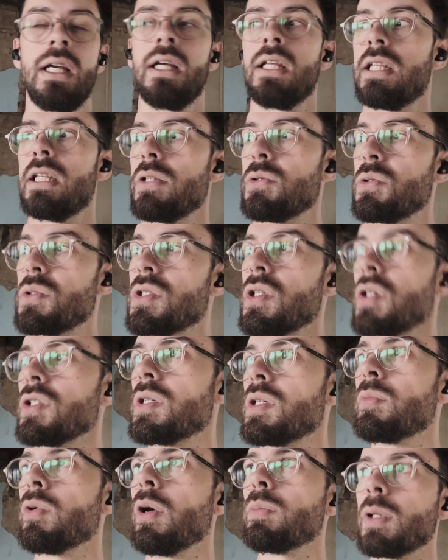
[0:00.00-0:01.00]
This was such a
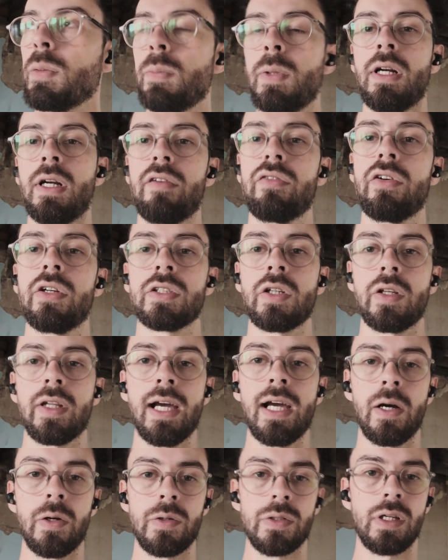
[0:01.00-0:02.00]
problem when I first got the
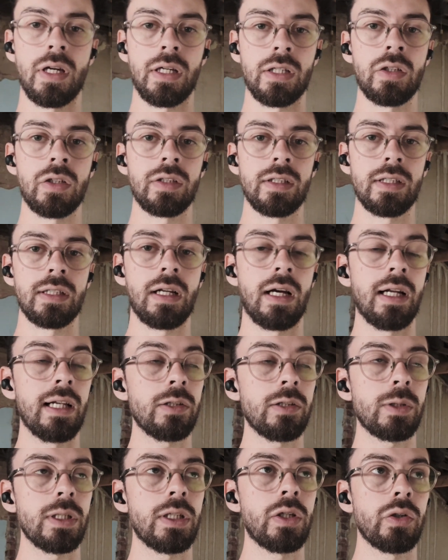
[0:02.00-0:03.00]
house that I
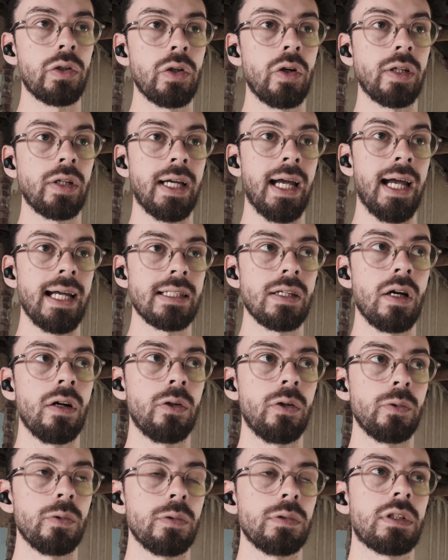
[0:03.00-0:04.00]
literally could not get
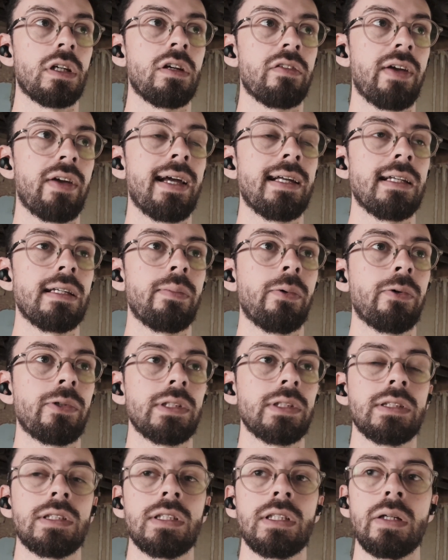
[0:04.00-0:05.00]
hold of anybody
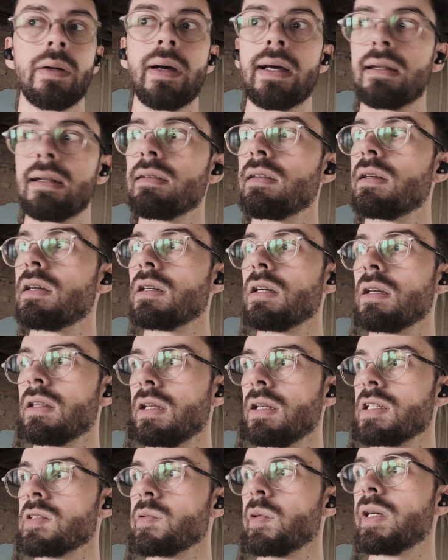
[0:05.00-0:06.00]
to do anything, and
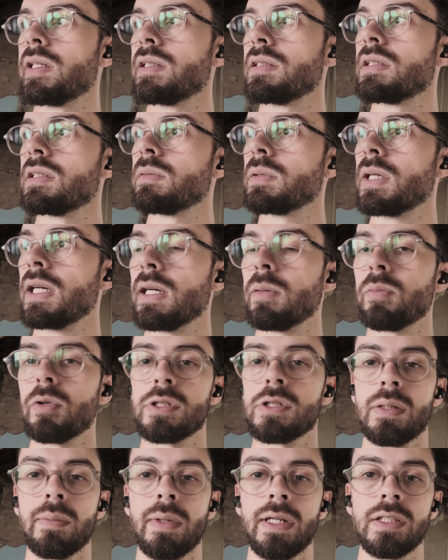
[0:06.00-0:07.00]
that's why I ended up getting a
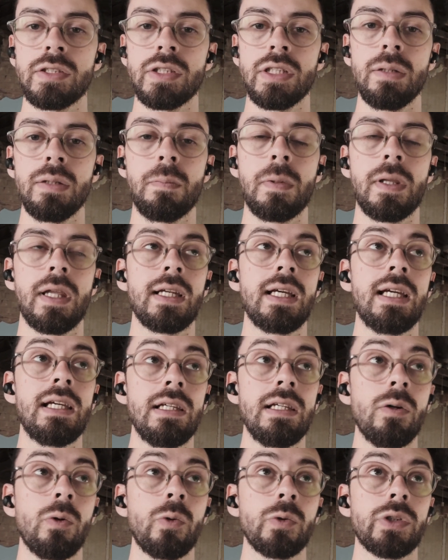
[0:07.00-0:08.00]
project manager, but then he
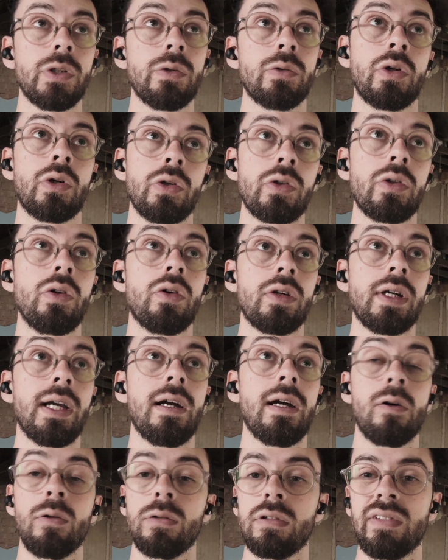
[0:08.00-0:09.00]
also could not get
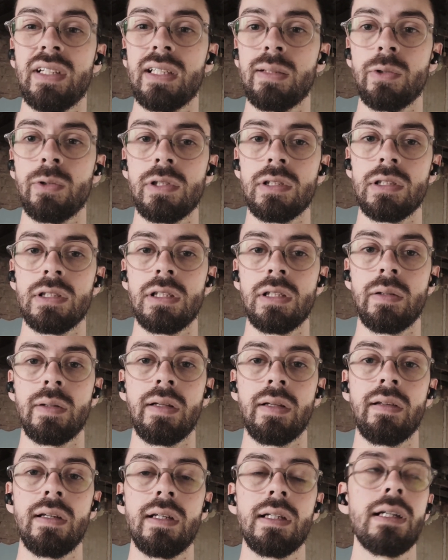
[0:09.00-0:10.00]
hold of anybody to do
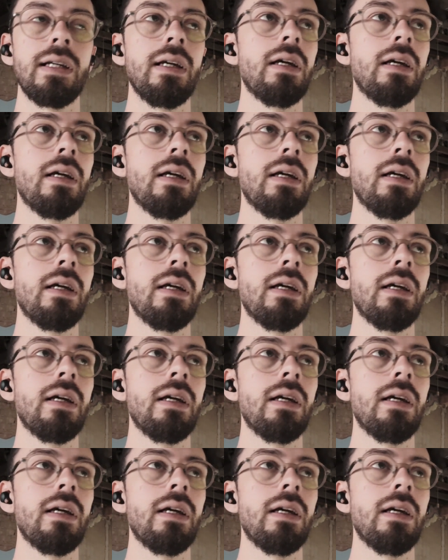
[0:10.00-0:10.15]
anything.